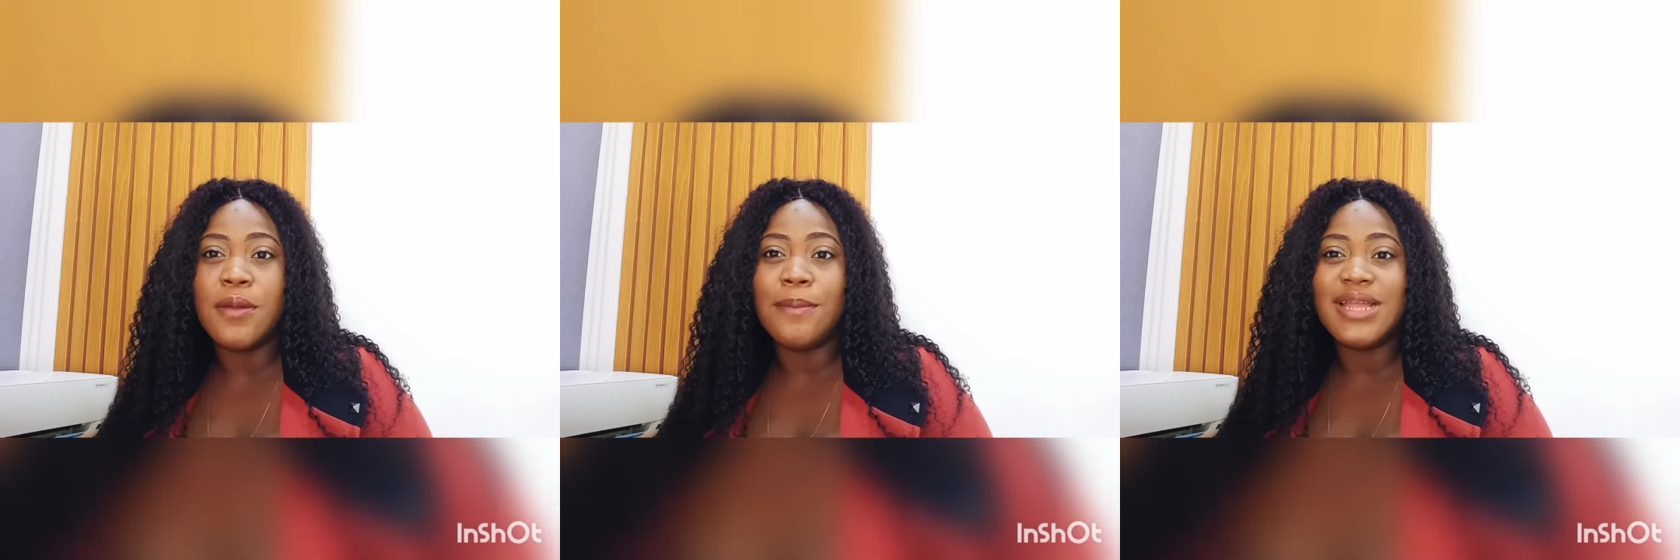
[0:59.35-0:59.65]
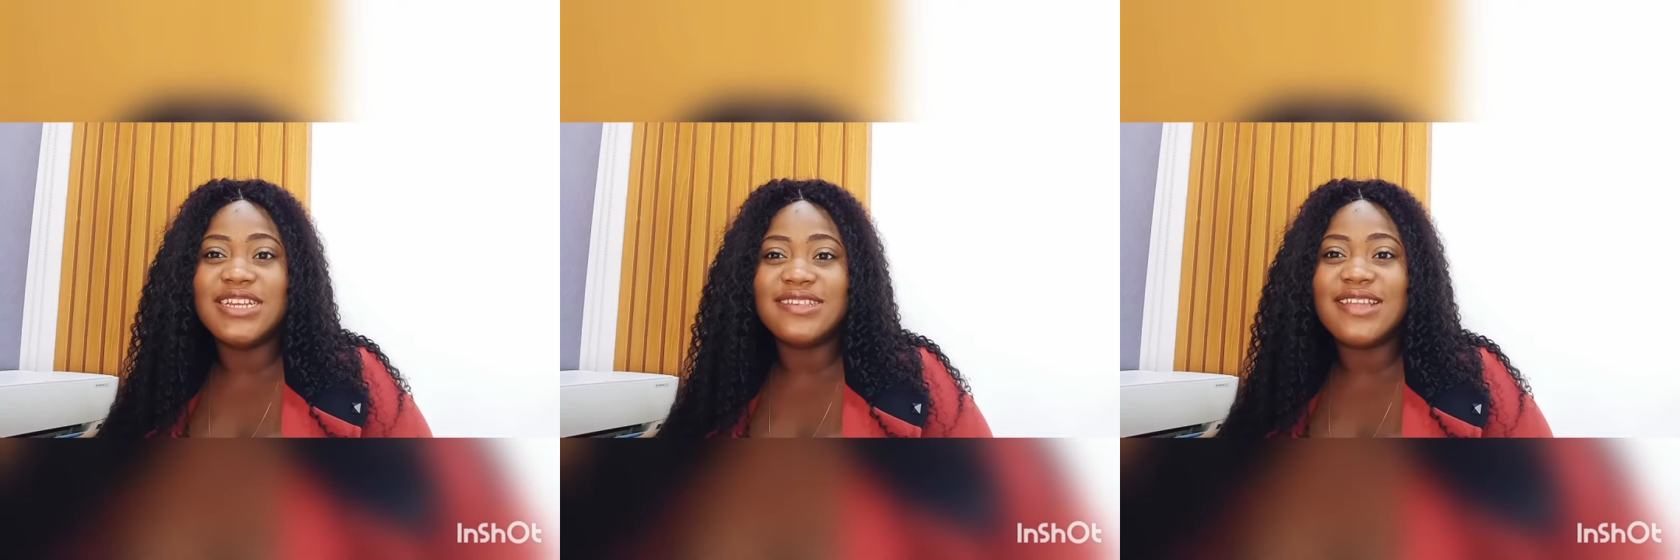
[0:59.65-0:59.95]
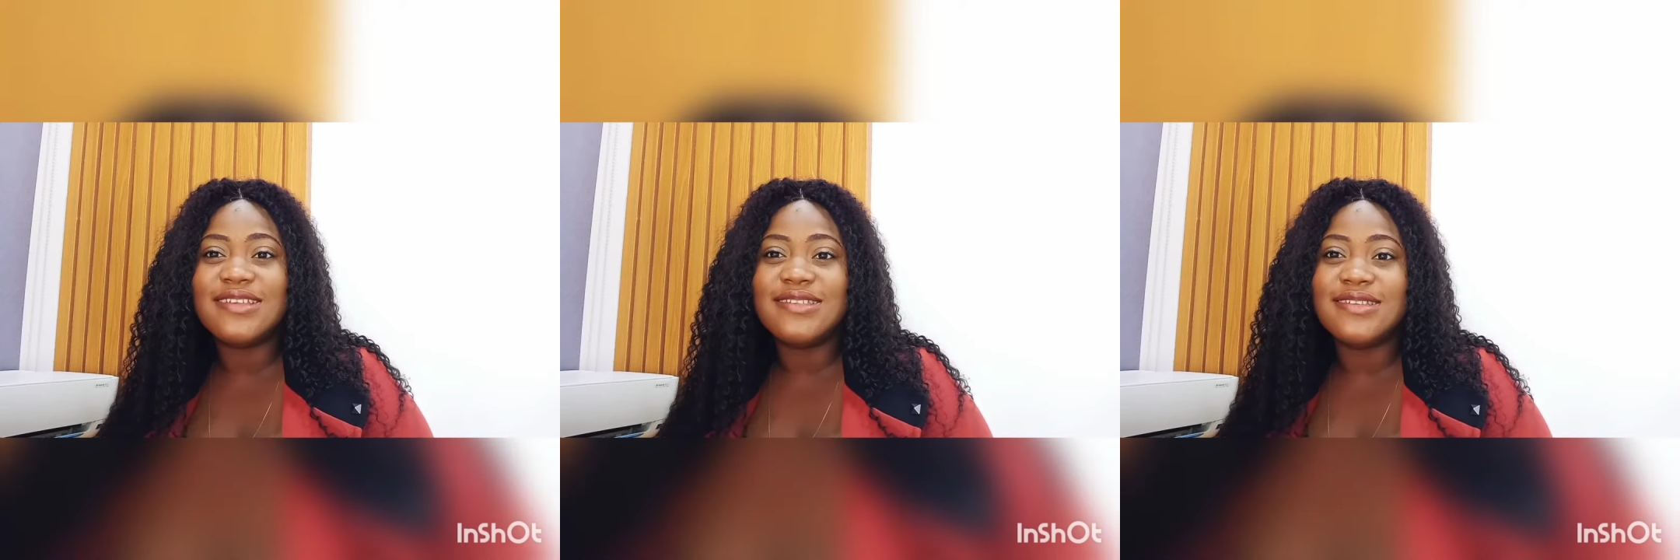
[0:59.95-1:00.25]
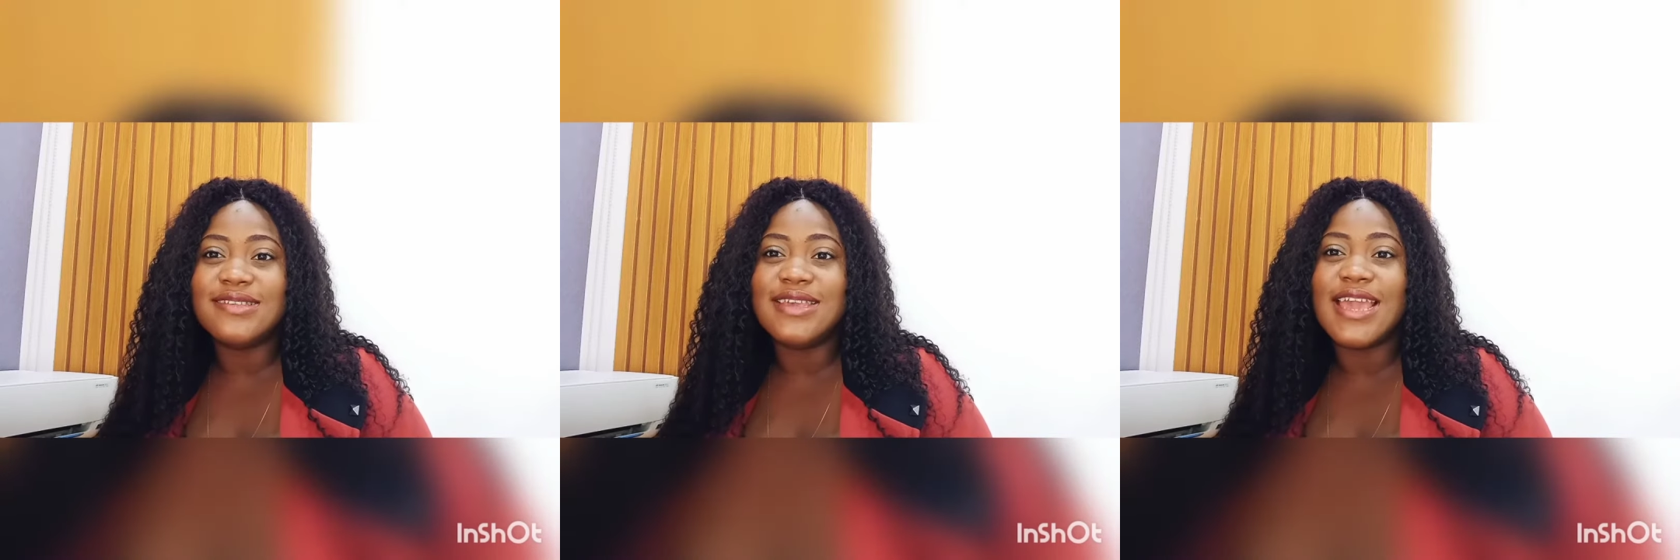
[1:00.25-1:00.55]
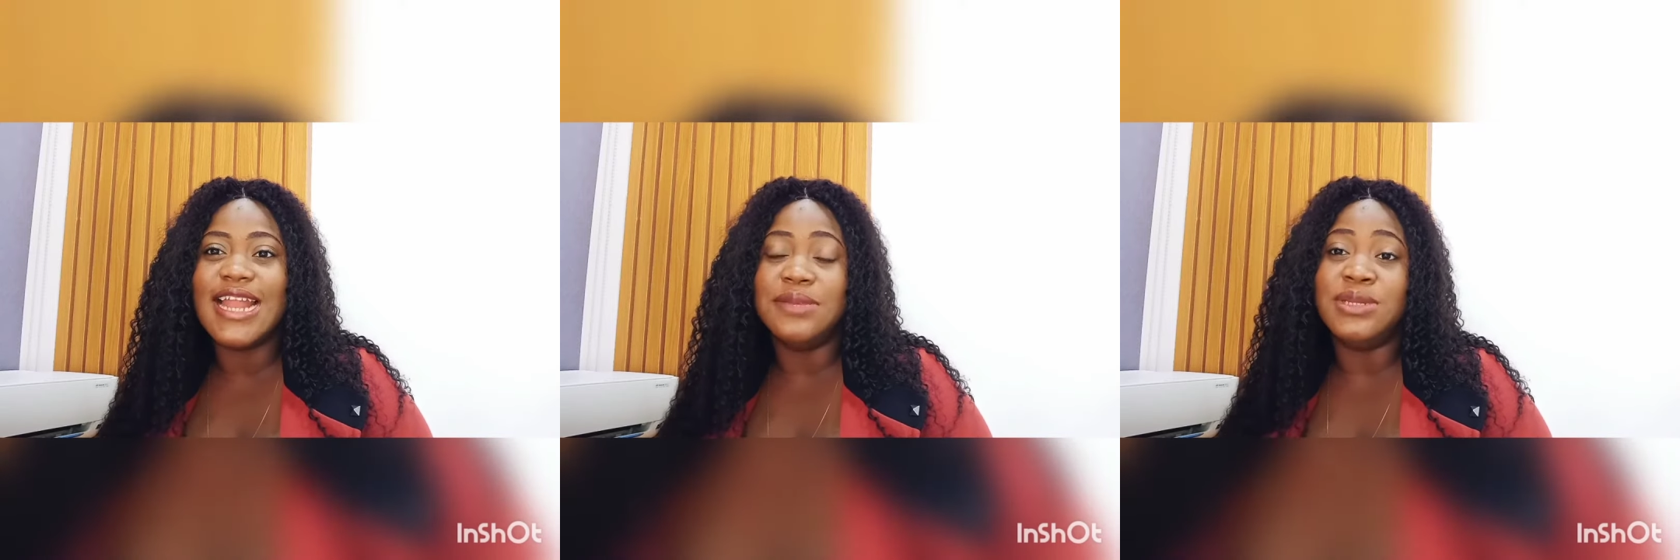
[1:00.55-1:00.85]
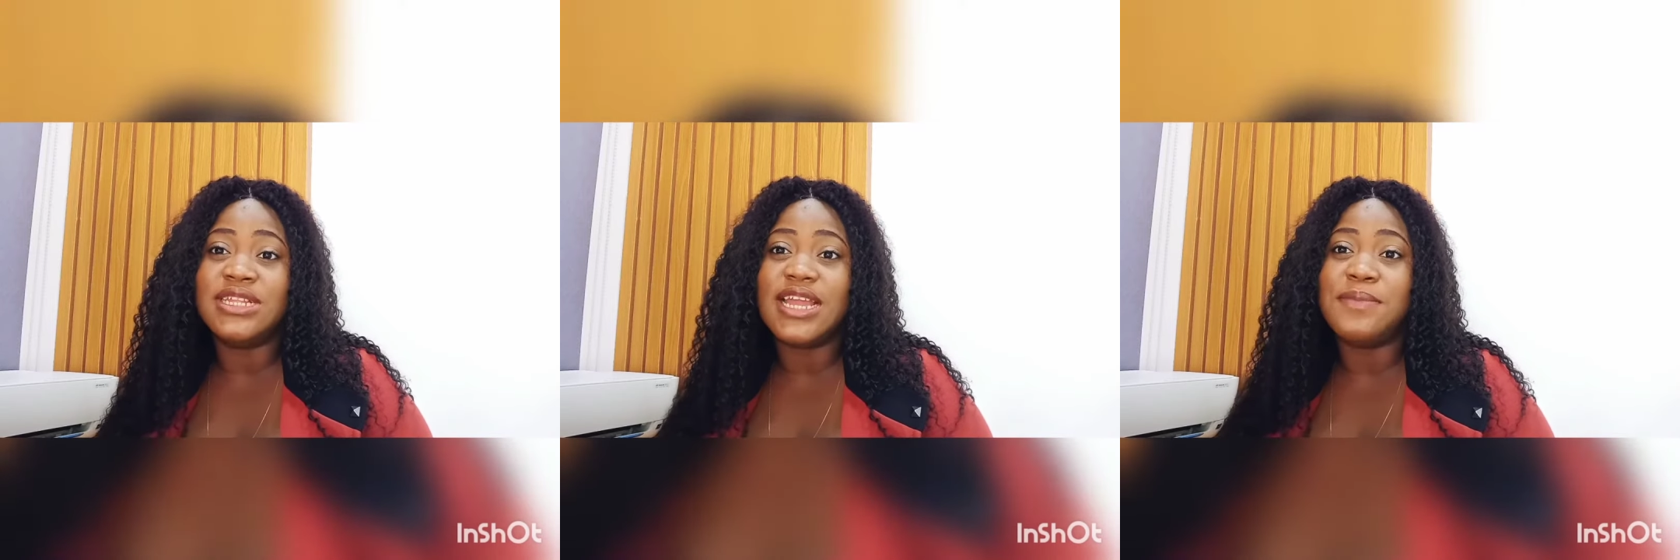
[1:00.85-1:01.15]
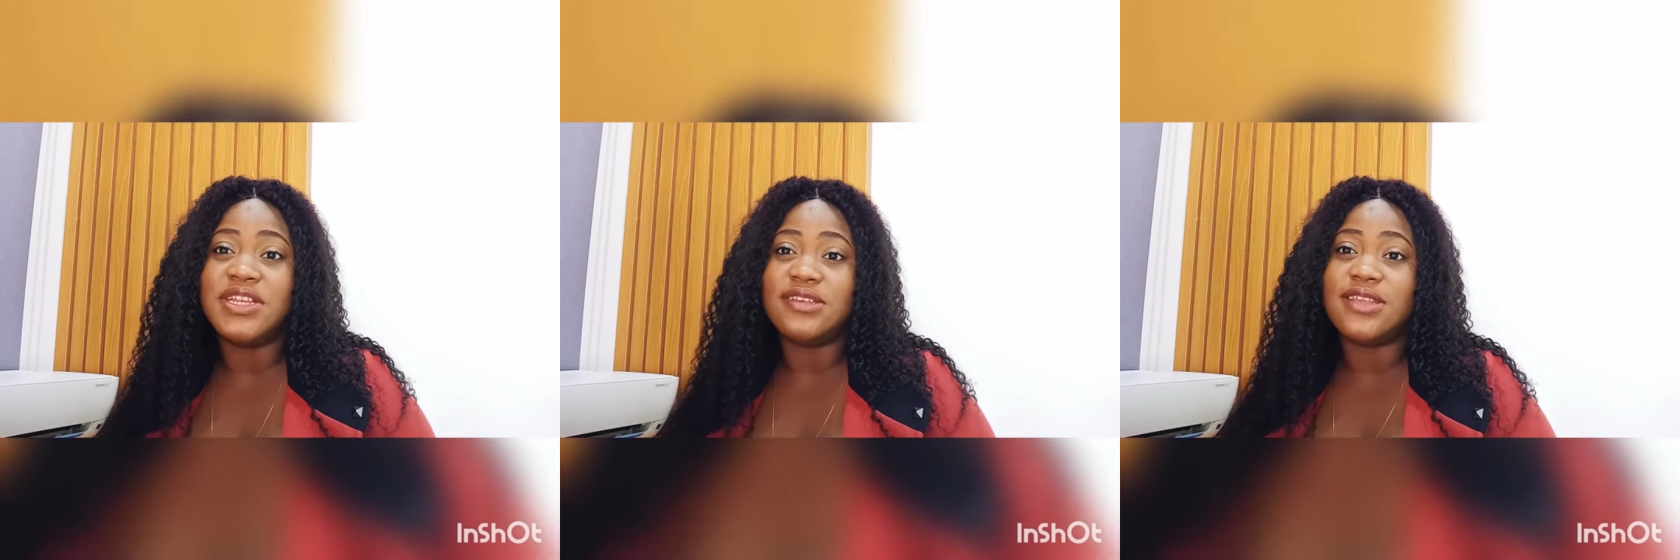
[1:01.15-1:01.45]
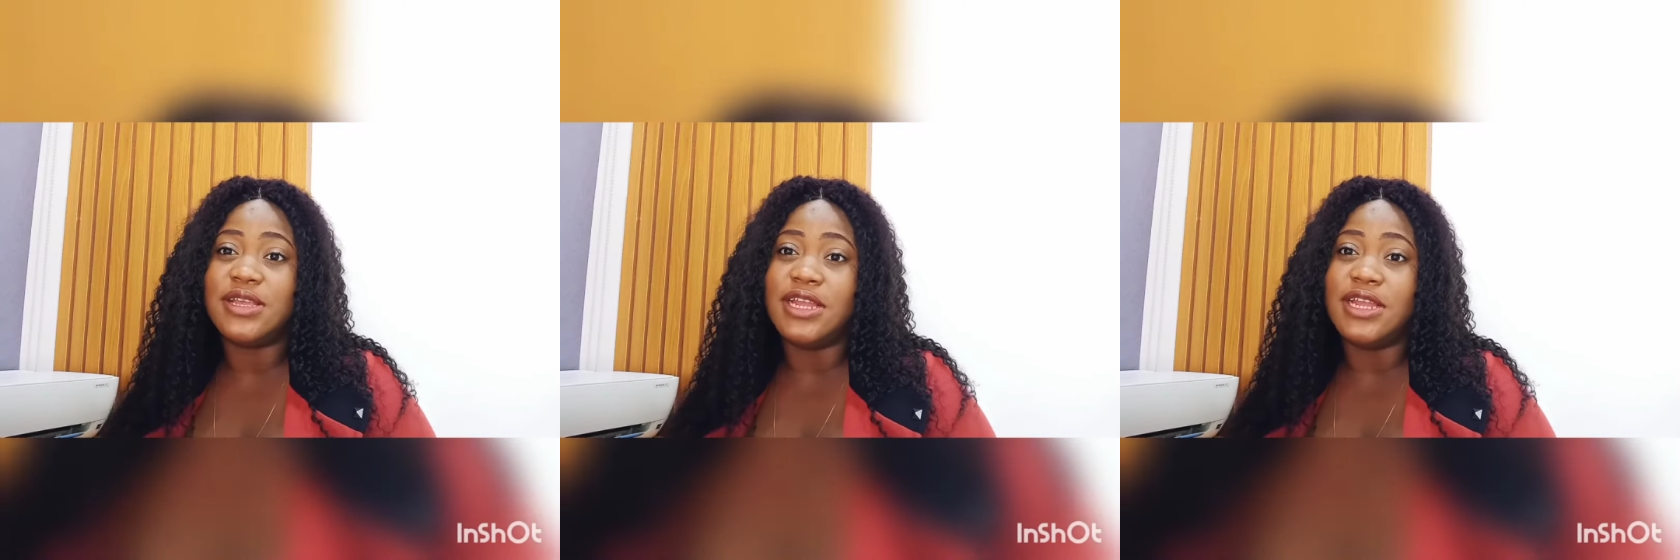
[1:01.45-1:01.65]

Manchester City eliminated Manchester